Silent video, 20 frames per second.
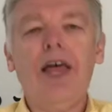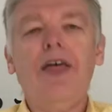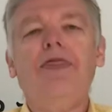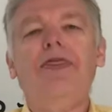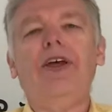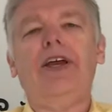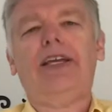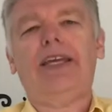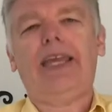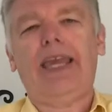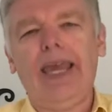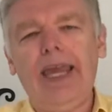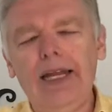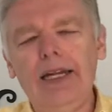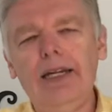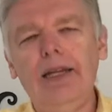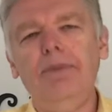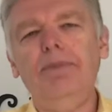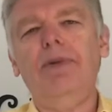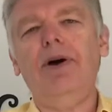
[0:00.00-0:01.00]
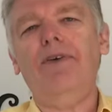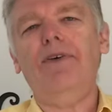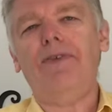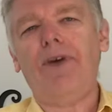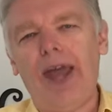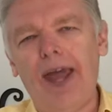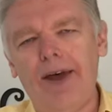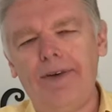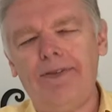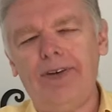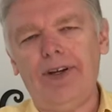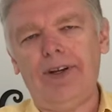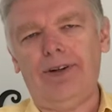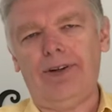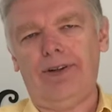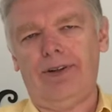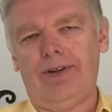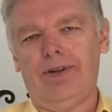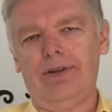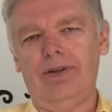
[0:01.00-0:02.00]
the kingdom of
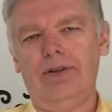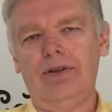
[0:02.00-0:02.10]
heaven.